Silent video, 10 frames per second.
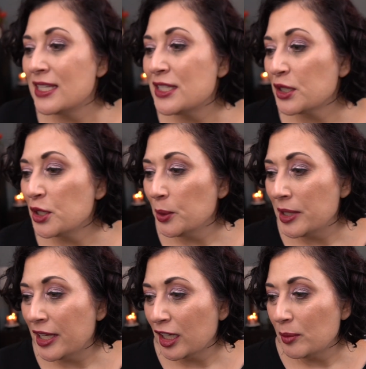is gooey
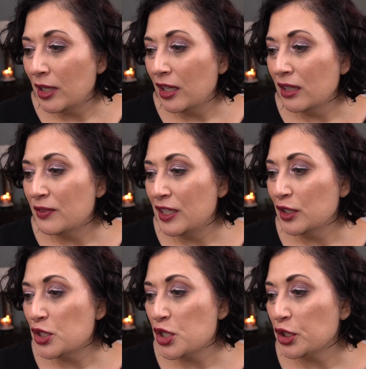caramel,
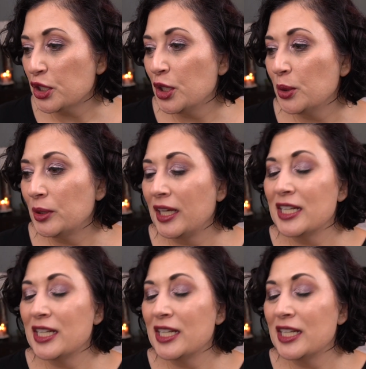vanilla sugar cone, and a